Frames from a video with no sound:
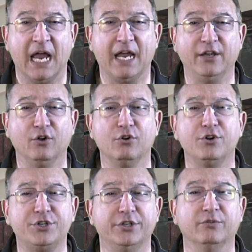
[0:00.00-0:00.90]
I
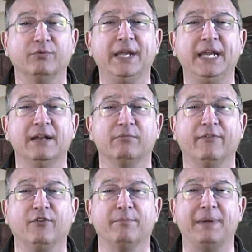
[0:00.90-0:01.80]
urge you to read and
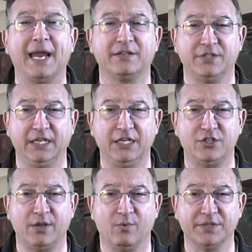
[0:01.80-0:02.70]
refer back to EJ
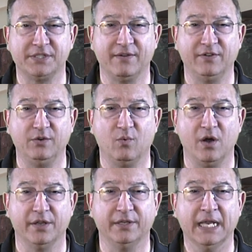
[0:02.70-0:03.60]

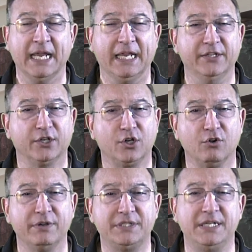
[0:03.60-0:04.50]
171 in the
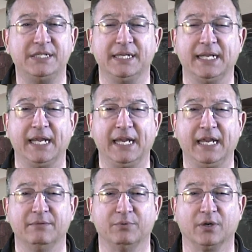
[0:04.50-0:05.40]
current TCNA
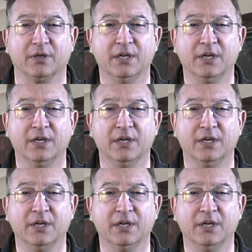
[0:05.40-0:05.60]
handbook